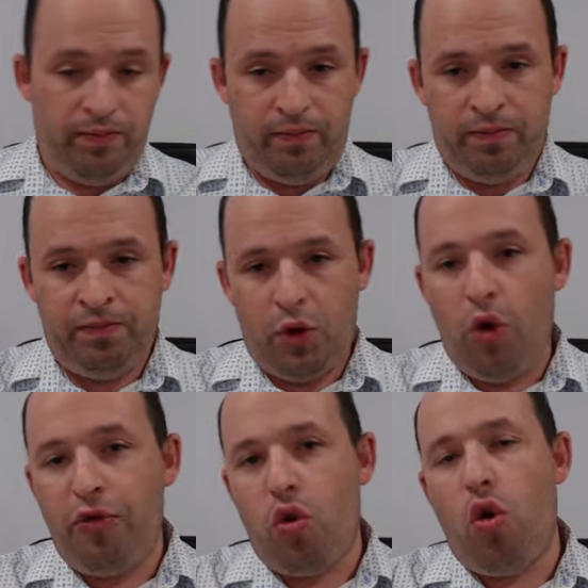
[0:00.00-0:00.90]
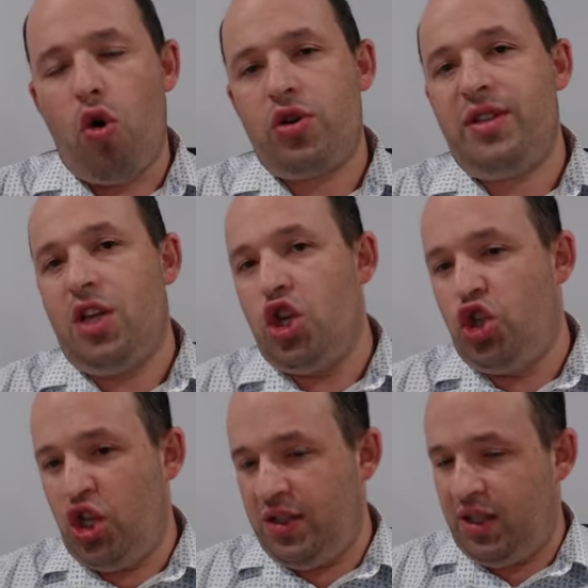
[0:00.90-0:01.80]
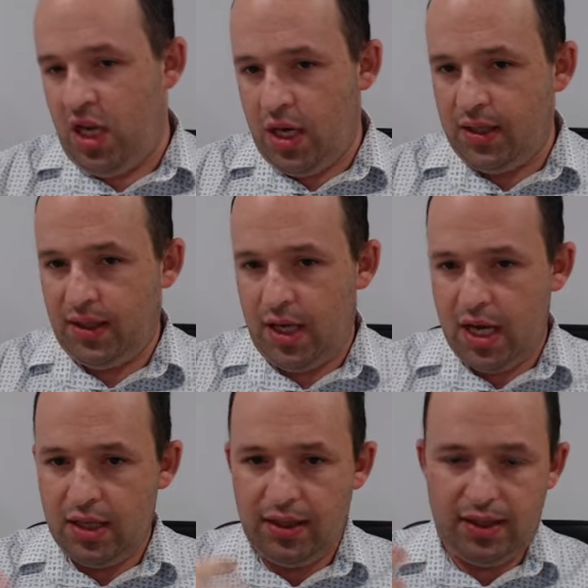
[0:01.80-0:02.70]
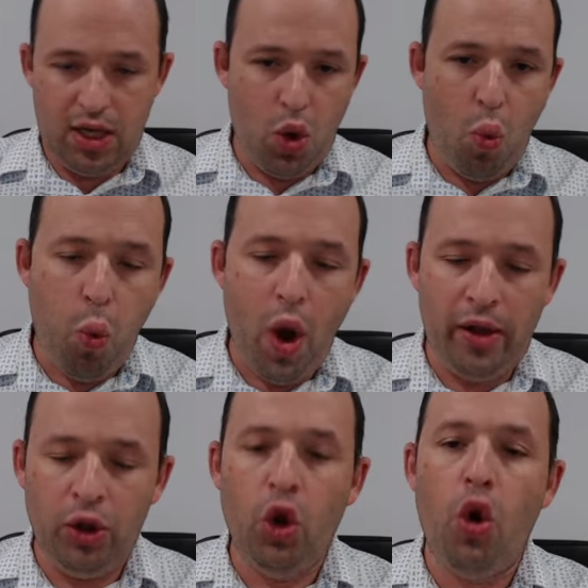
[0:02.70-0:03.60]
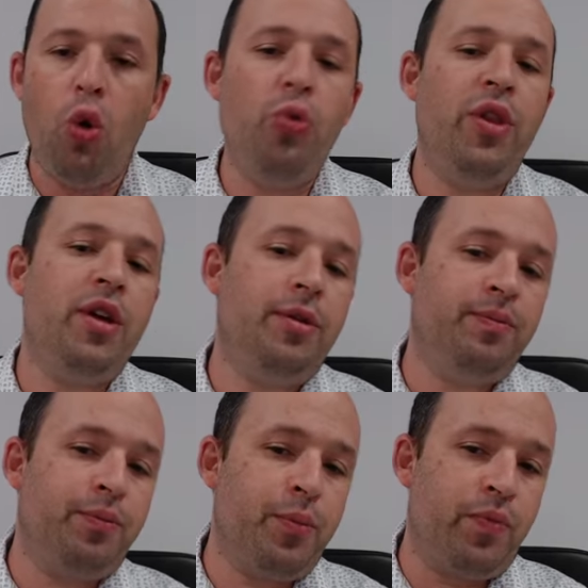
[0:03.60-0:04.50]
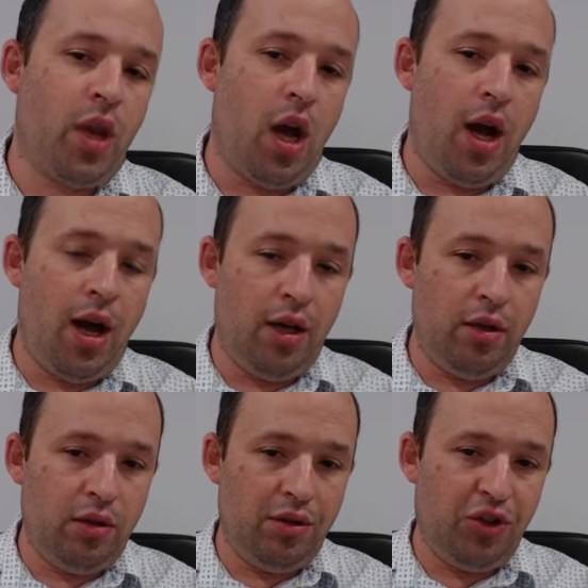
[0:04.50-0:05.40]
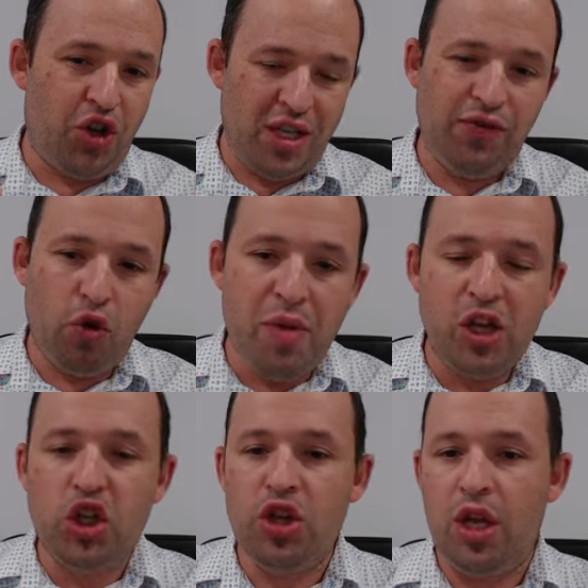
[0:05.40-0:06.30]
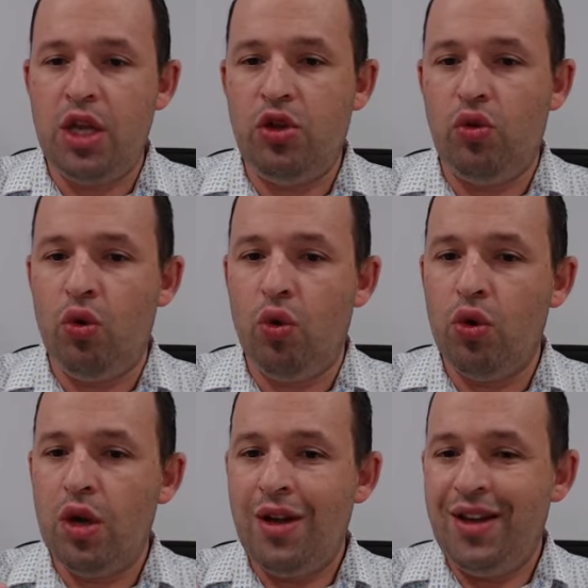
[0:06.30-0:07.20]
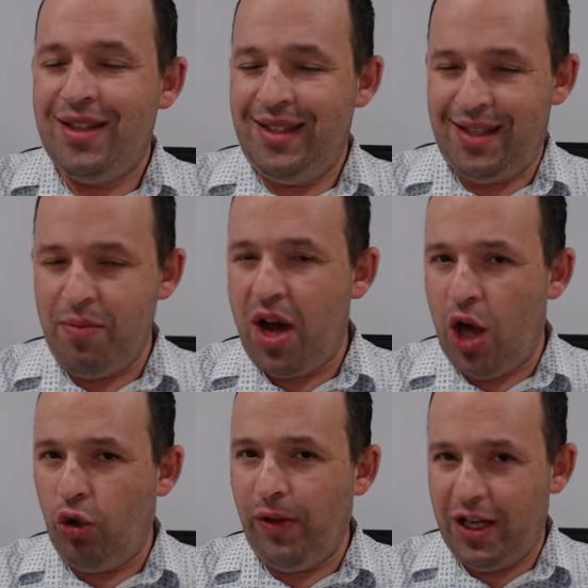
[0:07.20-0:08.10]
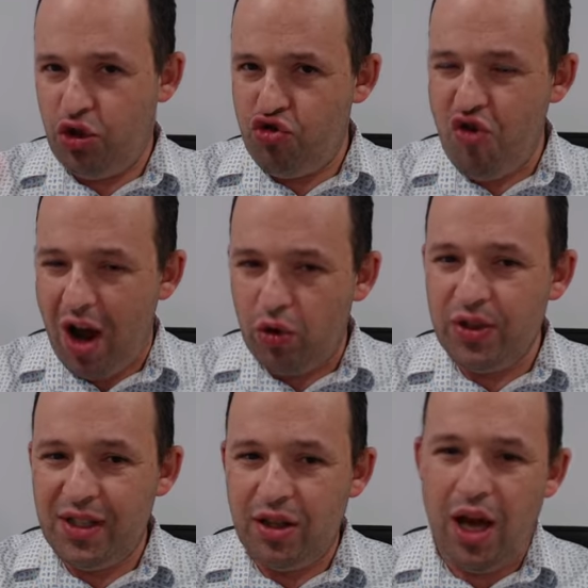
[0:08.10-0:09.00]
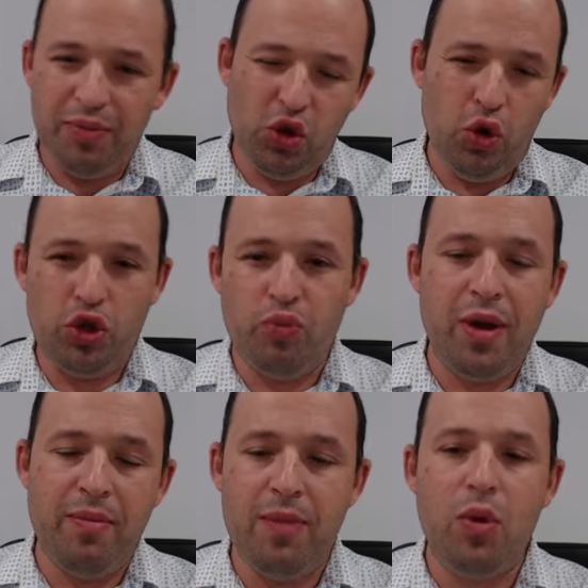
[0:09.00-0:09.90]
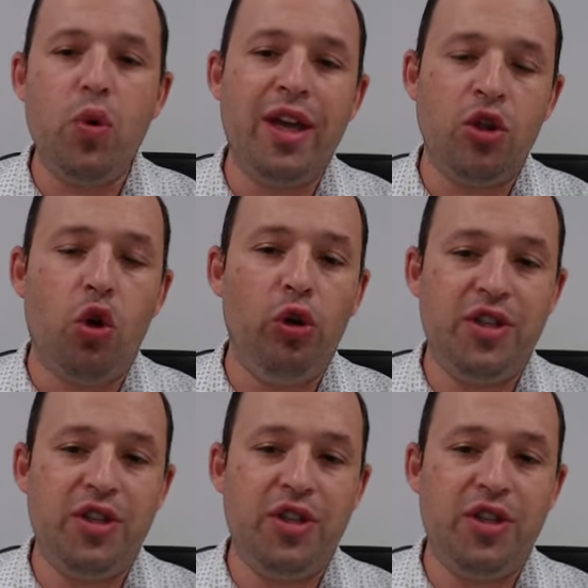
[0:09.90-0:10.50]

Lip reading: Of course, g6 is well-known transformation into some kind of like dragon setup. So it's maybe we can call it